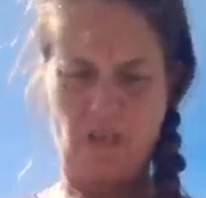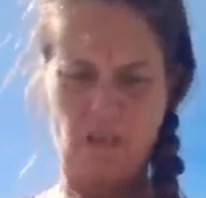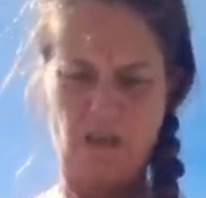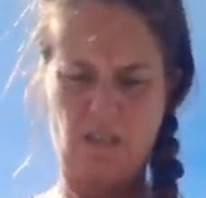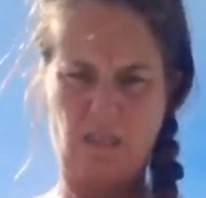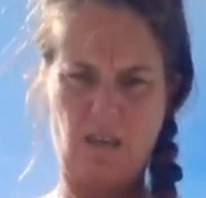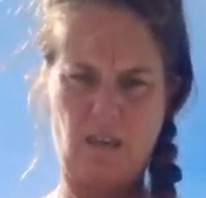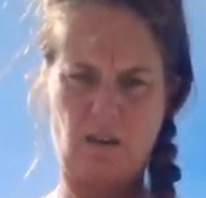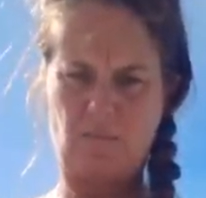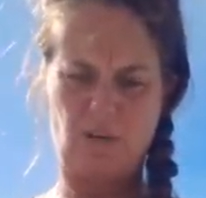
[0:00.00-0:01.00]
egg
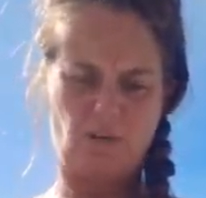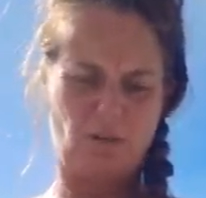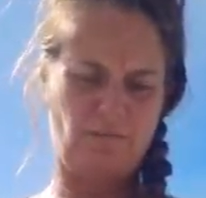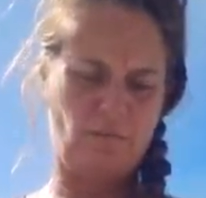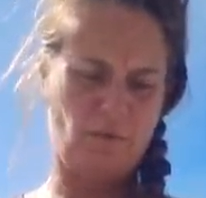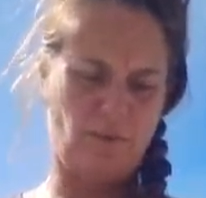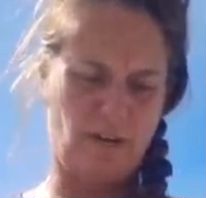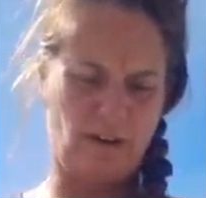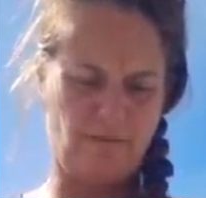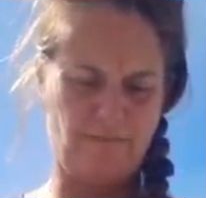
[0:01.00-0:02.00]
thing, I'm not sure. We'll
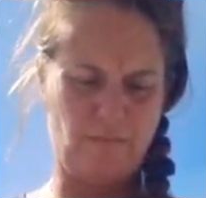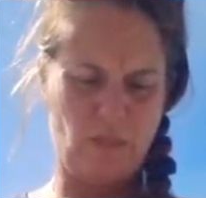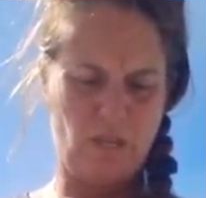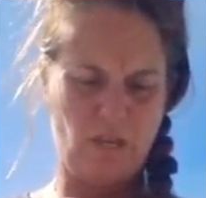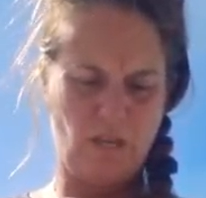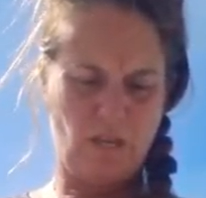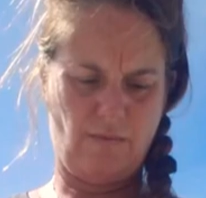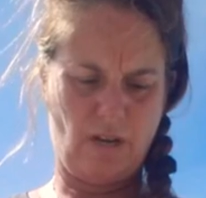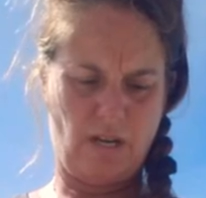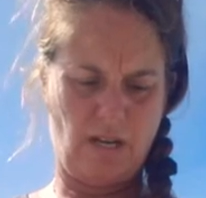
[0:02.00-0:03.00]
find out.
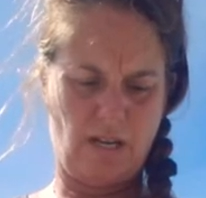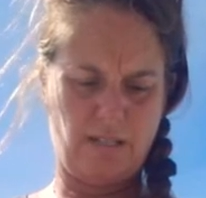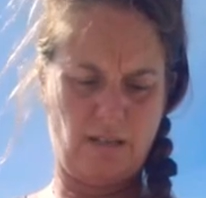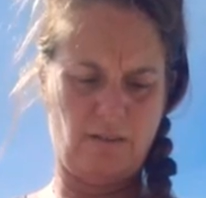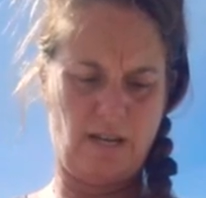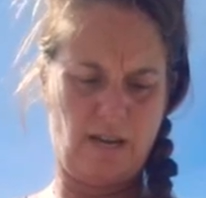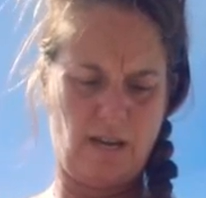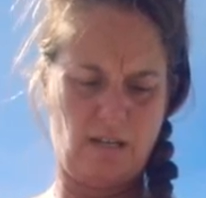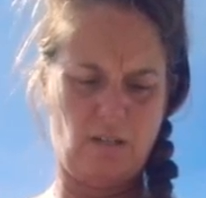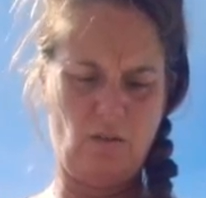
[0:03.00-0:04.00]
If not, I guess I'll
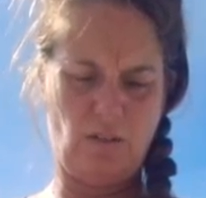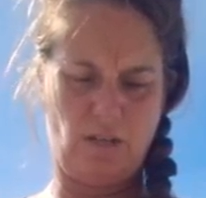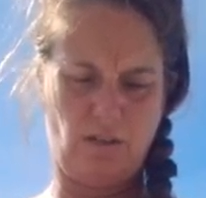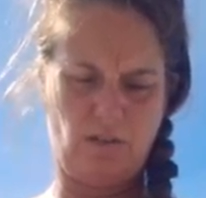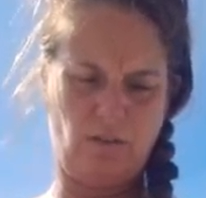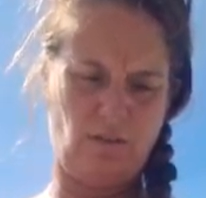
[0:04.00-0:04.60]
tie two together.